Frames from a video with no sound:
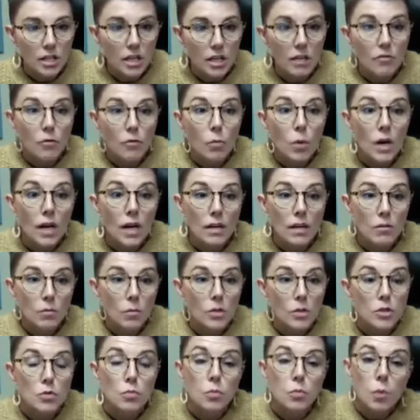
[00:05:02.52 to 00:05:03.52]
of what
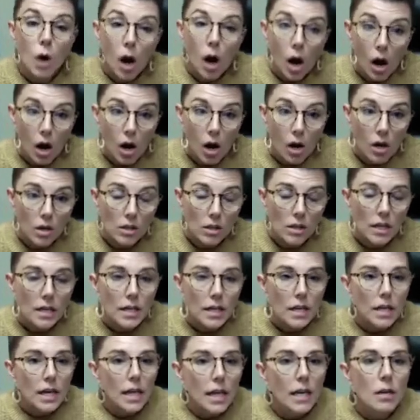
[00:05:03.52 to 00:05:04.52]
was wrong,
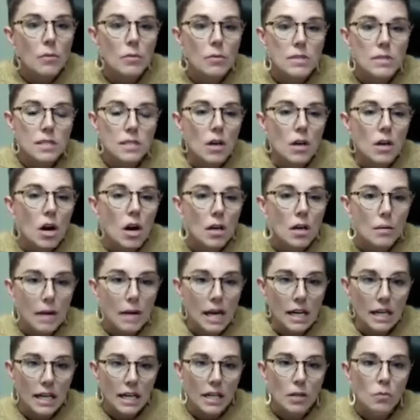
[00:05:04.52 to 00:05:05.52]
it was an
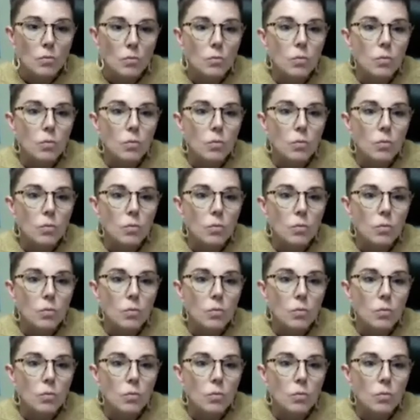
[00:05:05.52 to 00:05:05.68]
automatic,